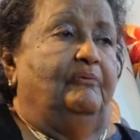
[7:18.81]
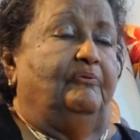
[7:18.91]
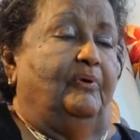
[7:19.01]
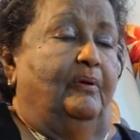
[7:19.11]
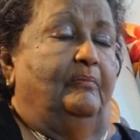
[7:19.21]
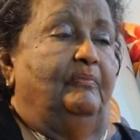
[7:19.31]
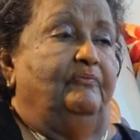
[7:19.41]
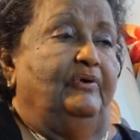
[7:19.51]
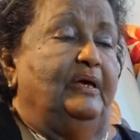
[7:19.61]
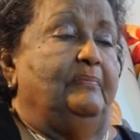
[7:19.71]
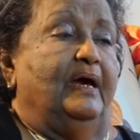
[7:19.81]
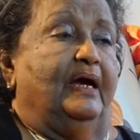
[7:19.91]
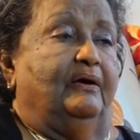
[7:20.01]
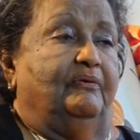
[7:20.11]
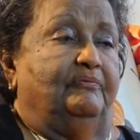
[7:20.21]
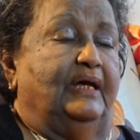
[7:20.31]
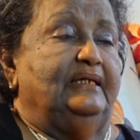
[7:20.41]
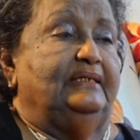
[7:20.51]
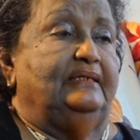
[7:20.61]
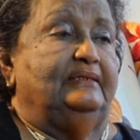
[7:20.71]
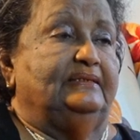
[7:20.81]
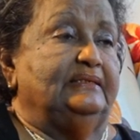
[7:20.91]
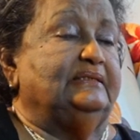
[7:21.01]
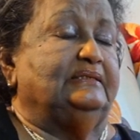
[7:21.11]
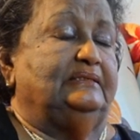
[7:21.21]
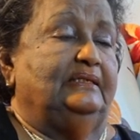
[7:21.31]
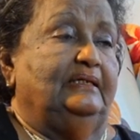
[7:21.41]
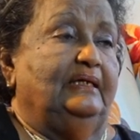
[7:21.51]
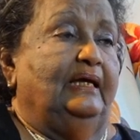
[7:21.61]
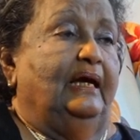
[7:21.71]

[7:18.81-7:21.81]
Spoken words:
from way back of 1960,